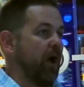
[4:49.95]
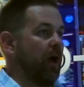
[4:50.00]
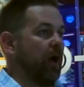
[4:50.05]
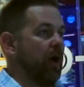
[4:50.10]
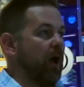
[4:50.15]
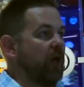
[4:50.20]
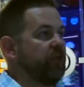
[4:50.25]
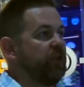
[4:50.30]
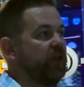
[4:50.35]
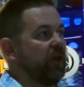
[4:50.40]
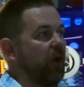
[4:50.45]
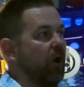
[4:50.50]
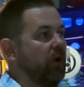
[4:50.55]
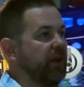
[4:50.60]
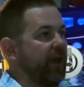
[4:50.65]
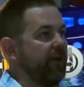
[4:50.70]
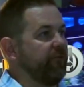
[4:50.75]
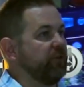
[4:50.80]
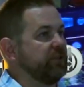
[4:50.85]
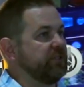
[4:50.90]
I think
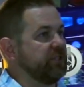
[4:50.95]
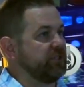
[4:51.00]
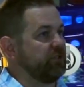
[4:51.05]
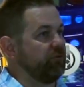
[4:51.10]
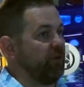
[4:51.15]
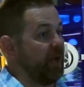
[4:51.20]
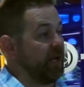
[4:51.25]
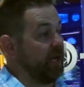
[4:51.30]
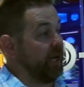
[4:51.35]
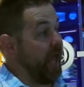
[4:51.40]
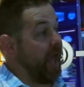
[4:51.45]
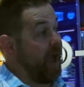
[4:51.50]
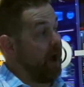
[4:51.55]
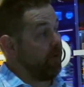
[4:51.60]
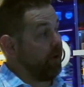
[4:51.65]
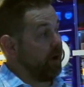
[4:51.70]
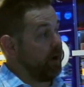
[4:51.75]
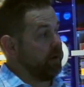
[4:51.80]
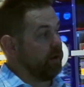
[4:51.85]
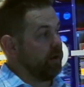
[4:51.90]
on average it's around an
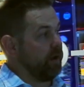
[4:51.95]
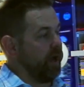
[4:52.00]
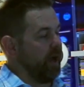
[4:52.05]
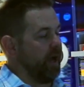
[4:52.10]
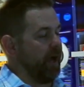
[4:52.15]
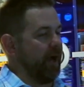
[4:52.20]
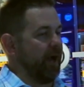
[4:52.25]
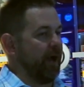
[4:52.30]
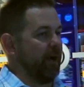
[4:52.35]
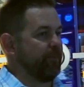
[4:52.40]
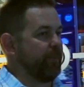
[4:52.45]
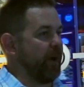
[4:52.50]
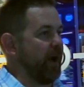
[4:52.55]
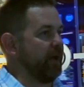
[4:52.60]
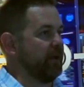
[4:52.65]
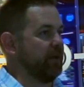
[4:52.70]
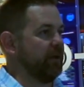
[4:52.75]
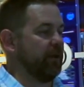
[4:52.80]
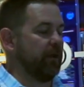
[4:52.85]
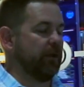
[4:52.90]
hour,
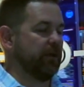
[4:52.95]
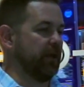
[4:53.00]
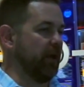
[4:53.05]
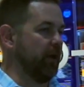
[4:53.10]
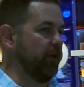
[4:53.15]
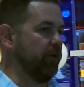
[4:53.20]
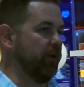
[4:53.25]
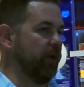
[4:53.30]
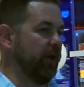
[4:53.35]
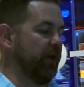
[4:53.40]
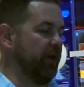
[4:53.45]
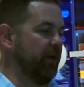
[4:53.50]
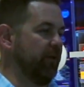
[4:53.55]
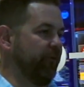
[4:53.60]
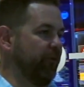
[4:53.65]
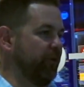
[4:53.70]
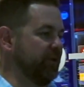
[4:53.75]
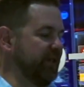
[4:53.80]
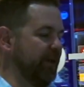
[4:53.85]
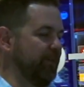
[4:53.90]
but you know,
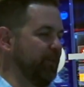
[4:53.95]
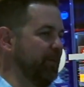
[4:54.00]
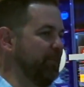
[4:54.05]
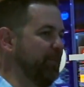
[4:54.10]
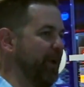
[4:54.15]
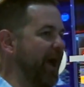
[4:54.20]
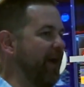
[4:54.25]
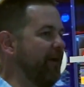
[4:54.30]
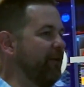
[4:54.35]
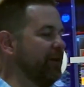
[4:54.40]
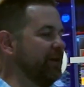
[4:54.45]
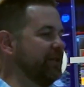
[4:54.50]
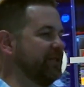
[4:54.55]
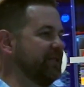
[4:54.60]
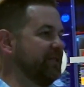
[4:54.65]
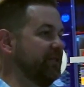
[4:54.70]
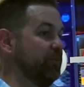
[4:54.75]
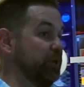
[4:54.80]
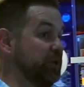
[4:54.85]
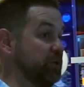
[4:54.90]
for example in
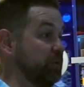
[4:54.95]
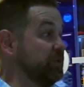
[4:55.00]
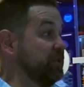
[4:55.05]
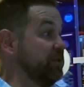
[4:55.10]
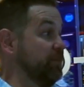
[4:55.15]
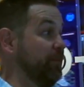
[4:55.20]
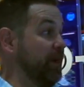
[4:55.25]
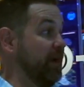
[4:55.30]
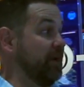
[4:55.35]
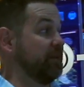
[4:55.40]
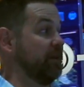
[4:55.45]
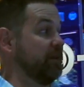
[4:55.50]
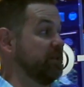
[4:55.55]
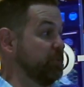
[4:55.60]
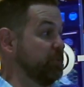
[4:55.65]
Paris, which was a